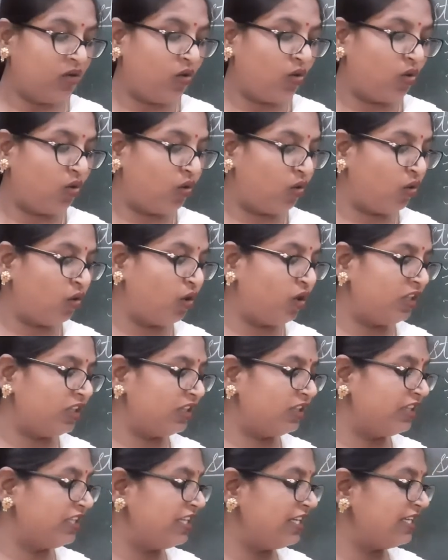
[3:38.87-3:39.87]
All
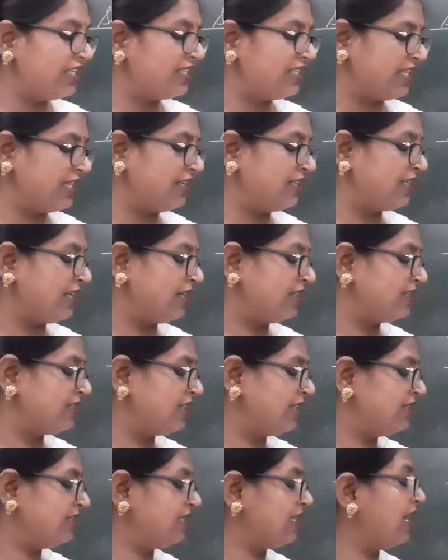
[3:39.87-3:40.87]
these
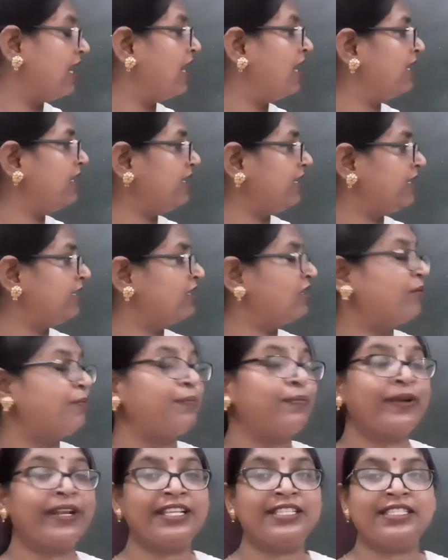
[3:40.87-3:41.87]
sentences are in the
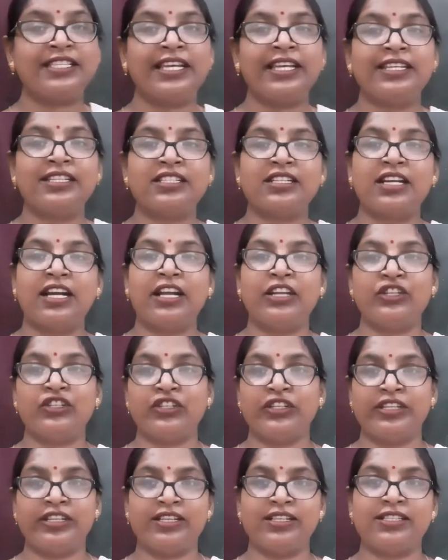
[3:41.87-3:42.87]
present
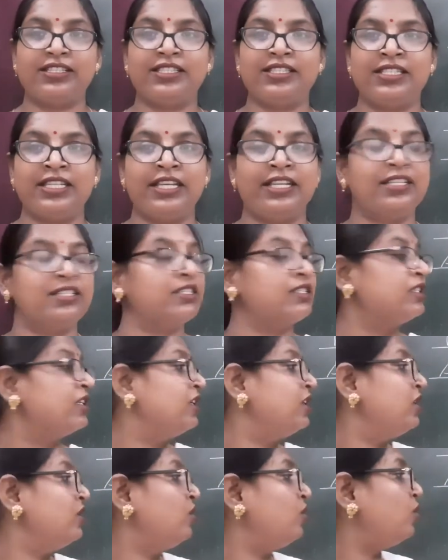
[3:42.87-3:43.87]
continuous tense.
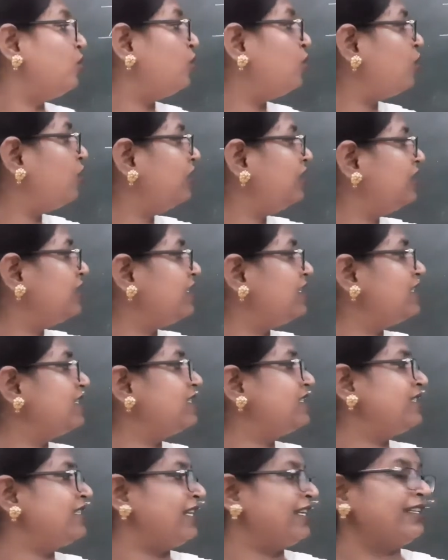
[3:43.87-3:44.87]
All these
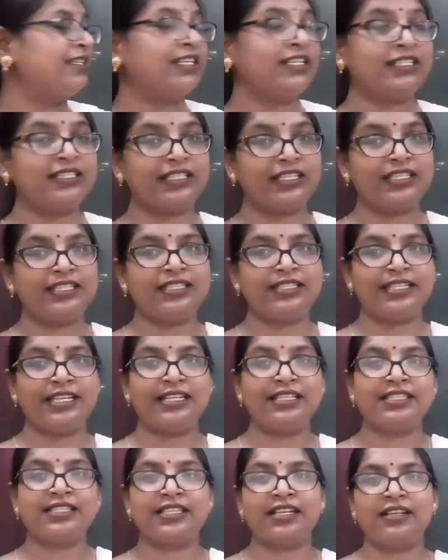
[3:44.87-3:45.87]
sentences
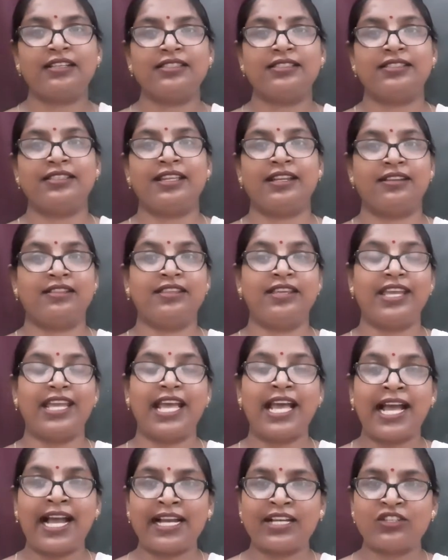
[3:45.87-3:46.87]
tells us that the
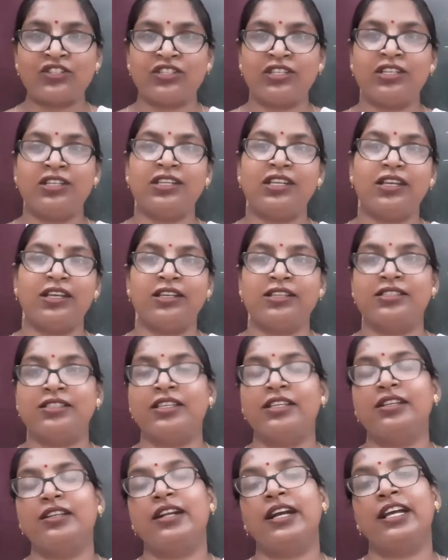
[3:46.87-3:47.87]
action is
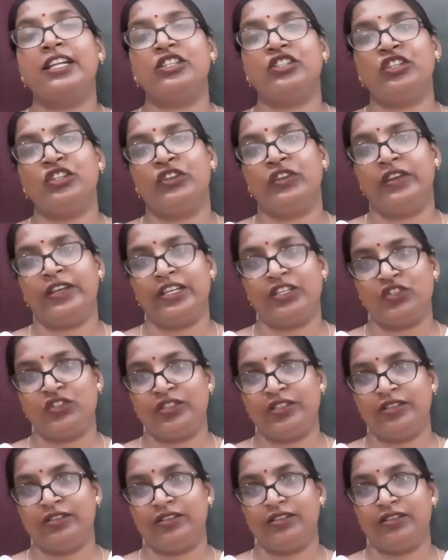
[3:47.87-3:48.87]
in continuation.